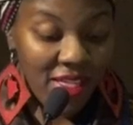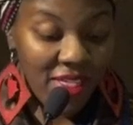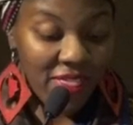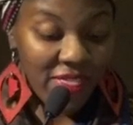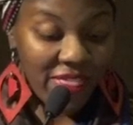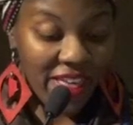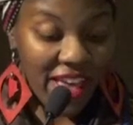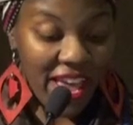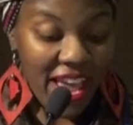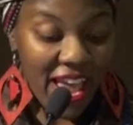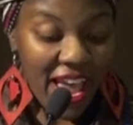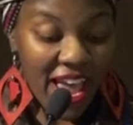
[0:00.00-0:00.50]

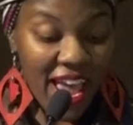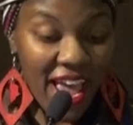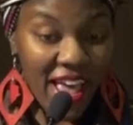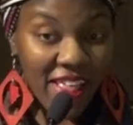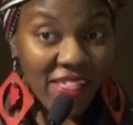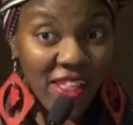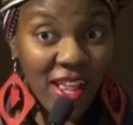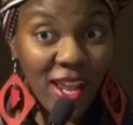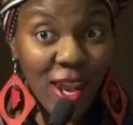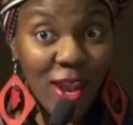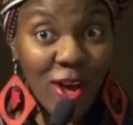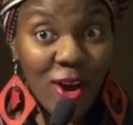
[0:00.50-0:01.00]
They had
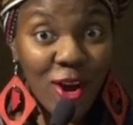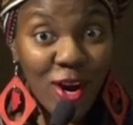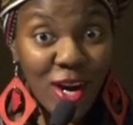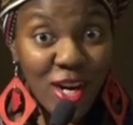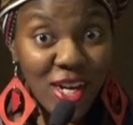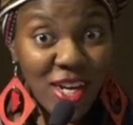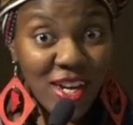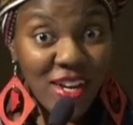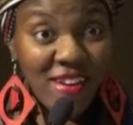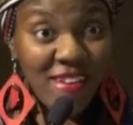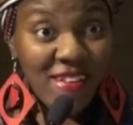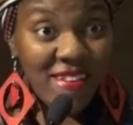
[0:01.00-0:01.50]
the
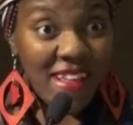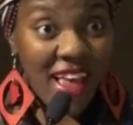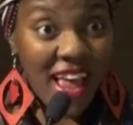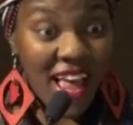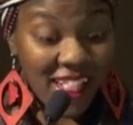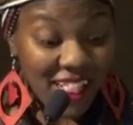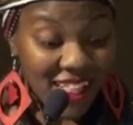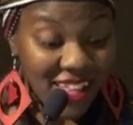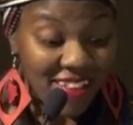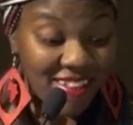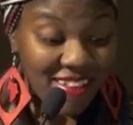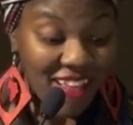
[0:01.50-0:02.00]
largest,
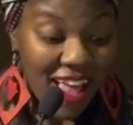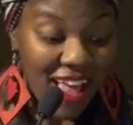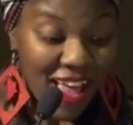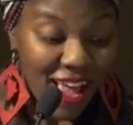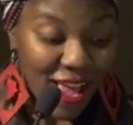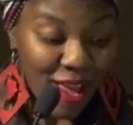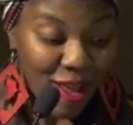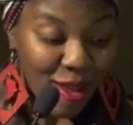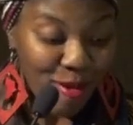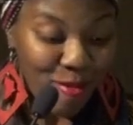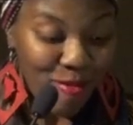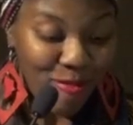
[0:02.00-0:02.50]
at the
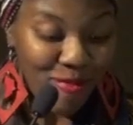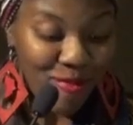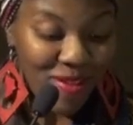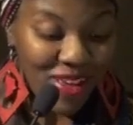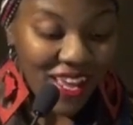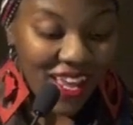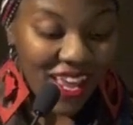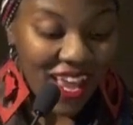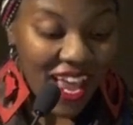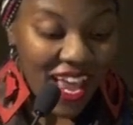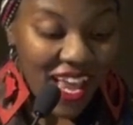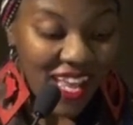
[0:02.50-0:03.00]
time, in
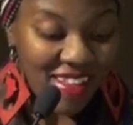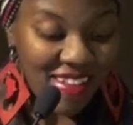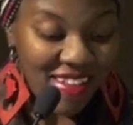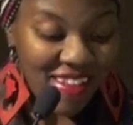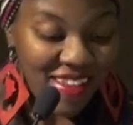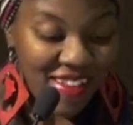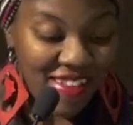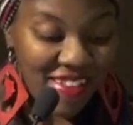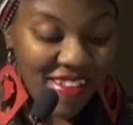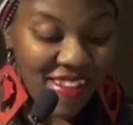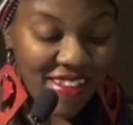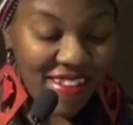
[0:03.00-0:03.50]

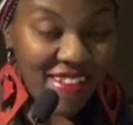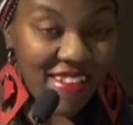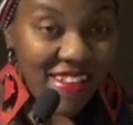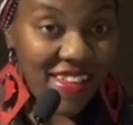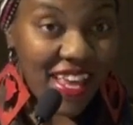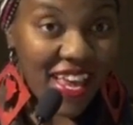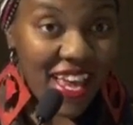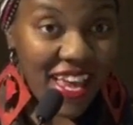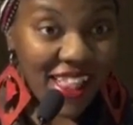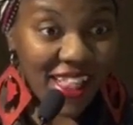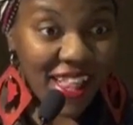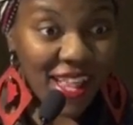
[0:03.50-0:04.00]

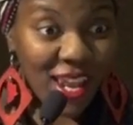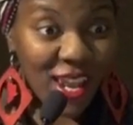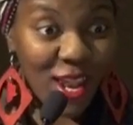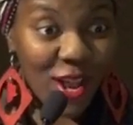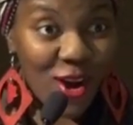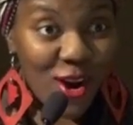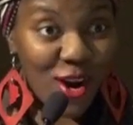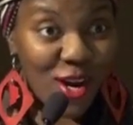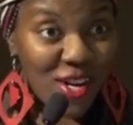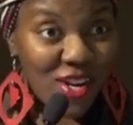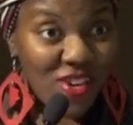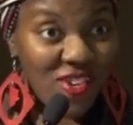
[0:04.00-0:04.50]
1868, the
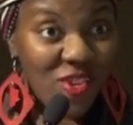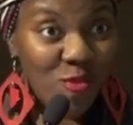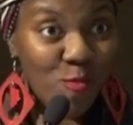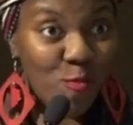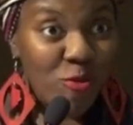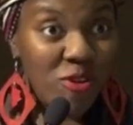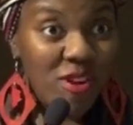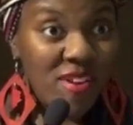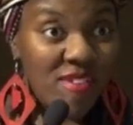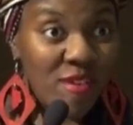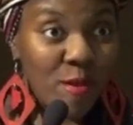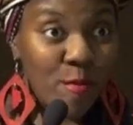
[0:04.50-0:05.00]
largest
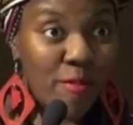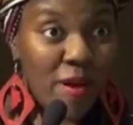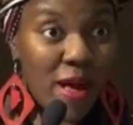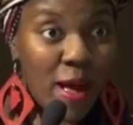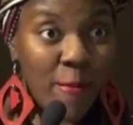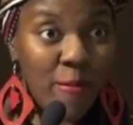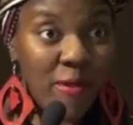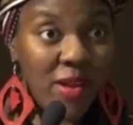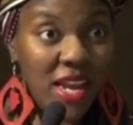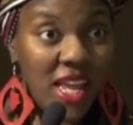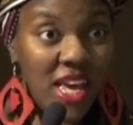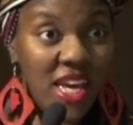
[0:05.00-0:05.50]
prison
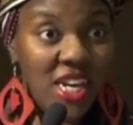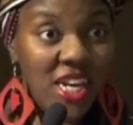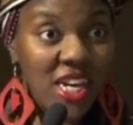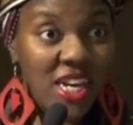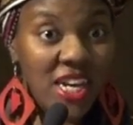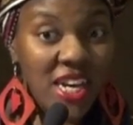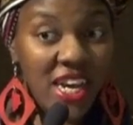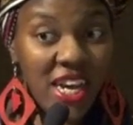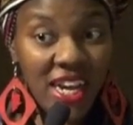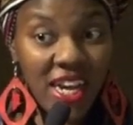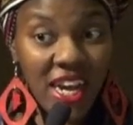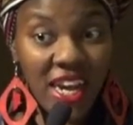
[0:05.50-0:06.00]
population
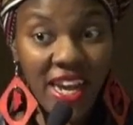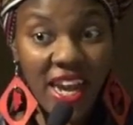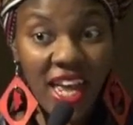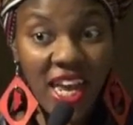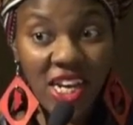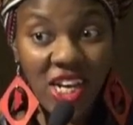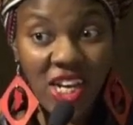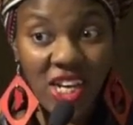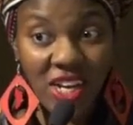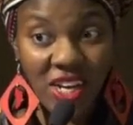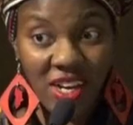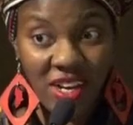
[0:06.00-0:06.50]
in the
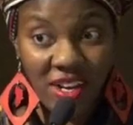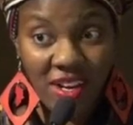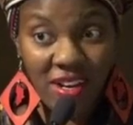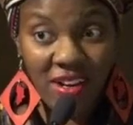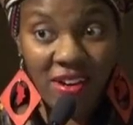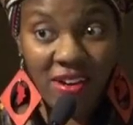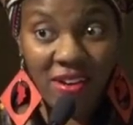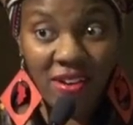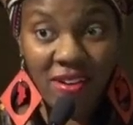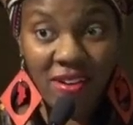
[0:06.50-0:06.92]
nation. Mm.